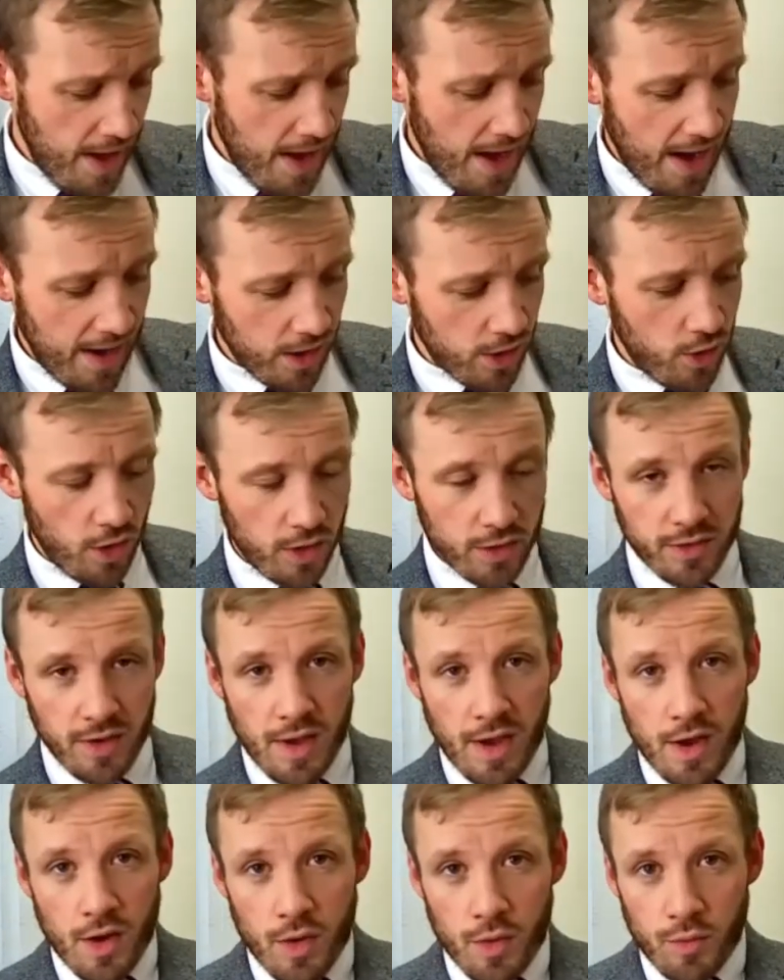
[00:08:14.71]
And God
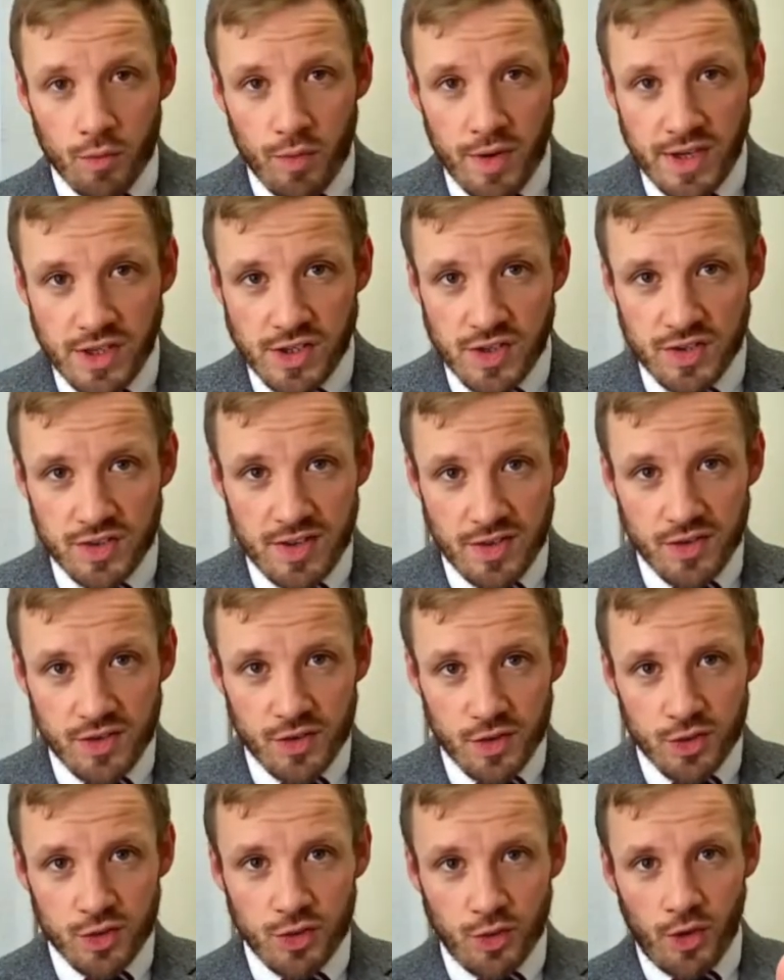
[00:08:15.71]
reaches into
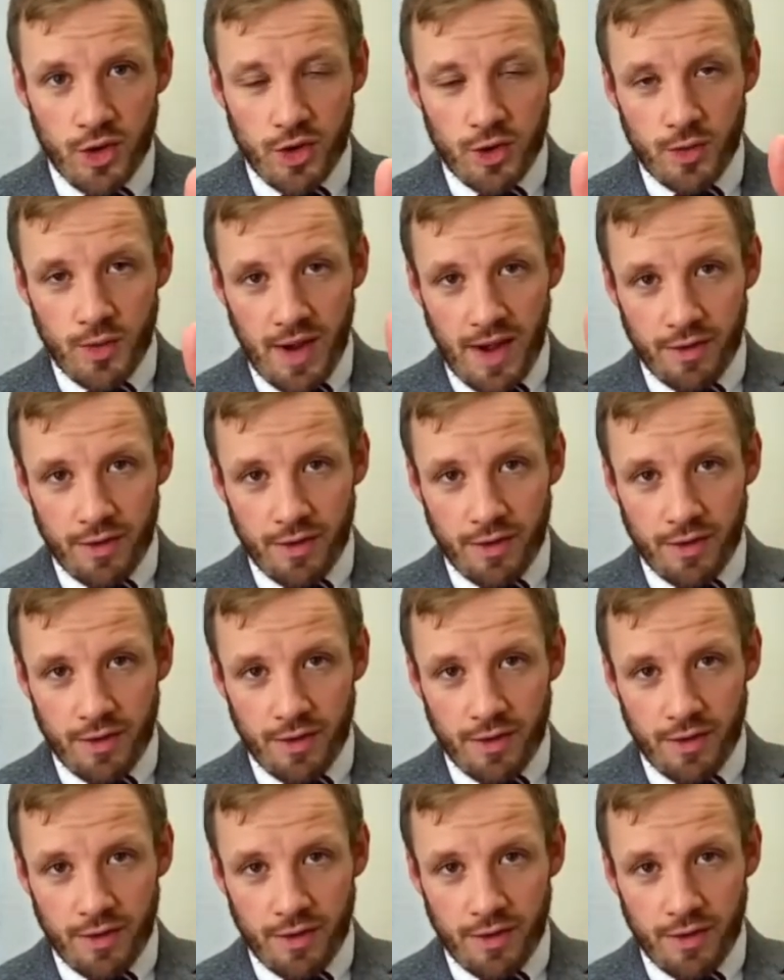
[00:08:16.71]
the soil